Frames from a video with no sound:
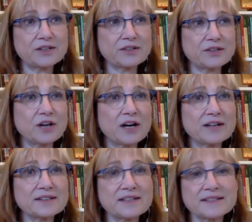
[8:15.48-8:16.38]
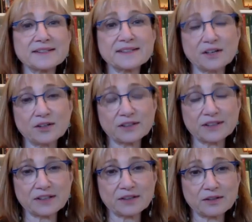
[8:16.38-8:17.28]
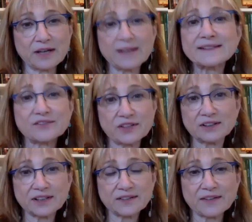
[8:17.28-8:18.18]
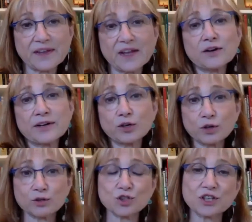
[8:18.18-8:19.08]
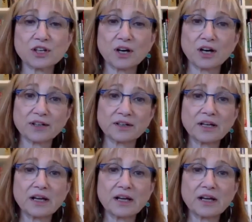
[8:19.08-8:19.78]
not necessarily us feeling that they are encroaching on